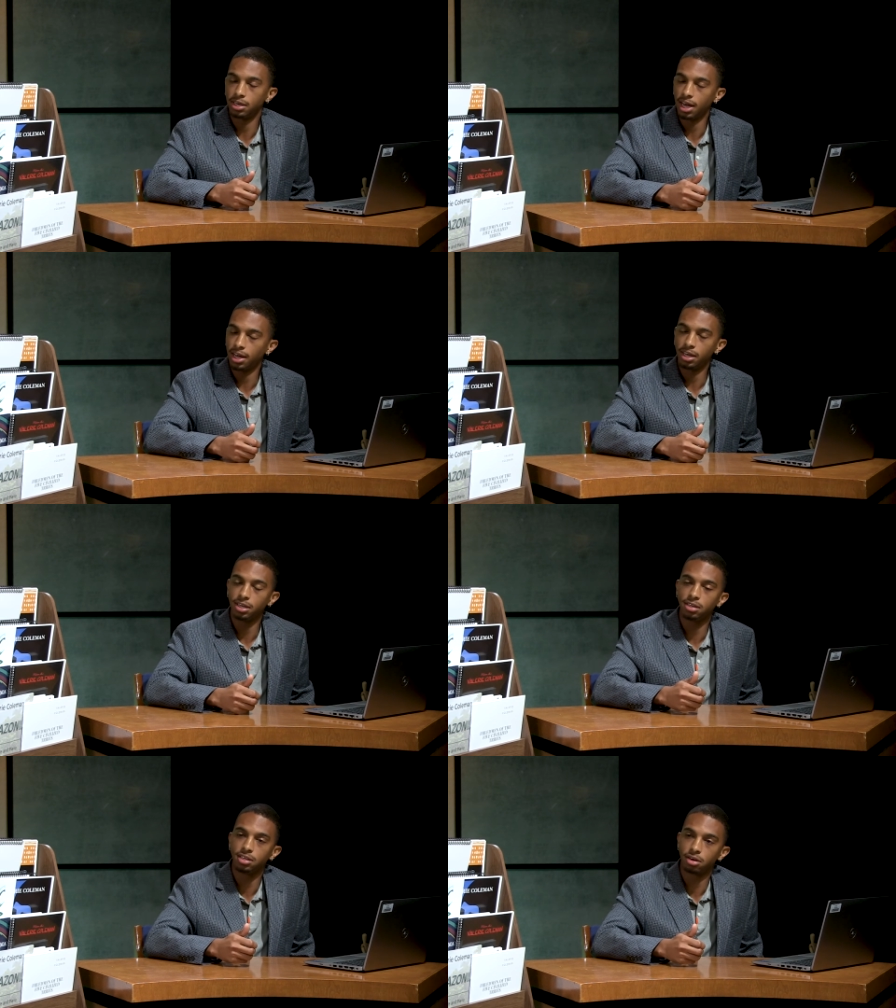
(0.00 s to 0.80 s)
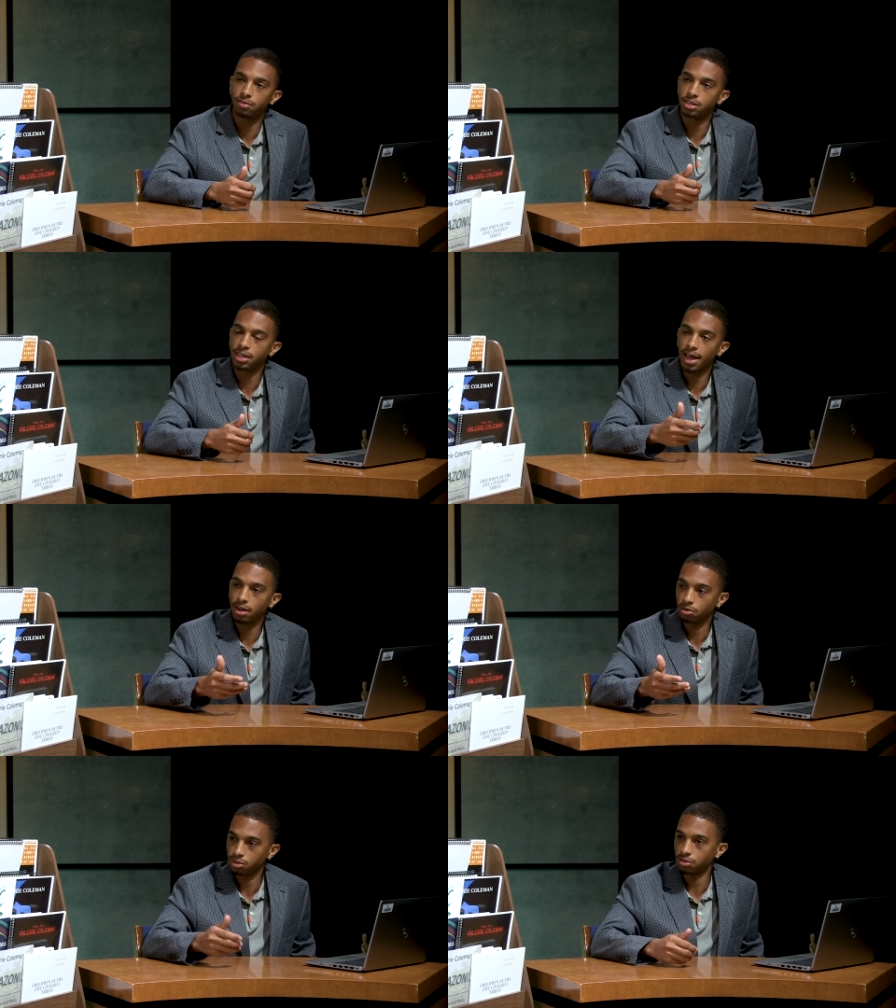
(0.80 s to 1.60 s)
DIE services at
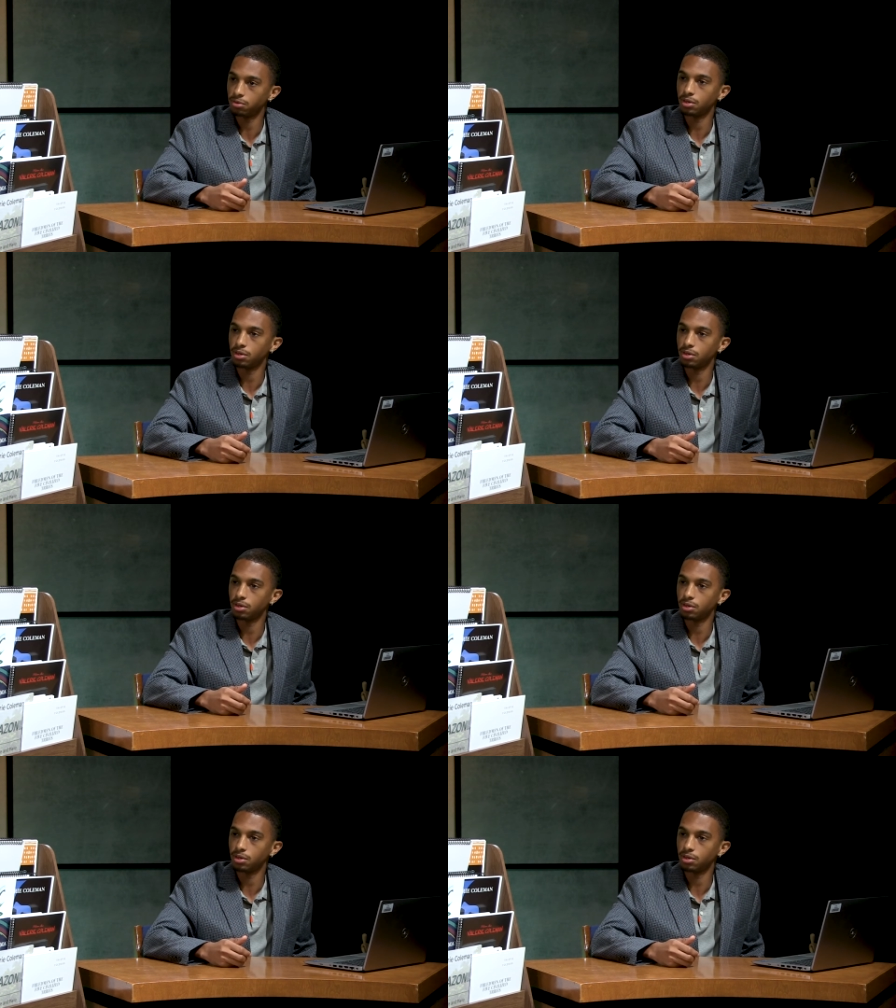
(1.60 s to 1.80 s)
Coastal,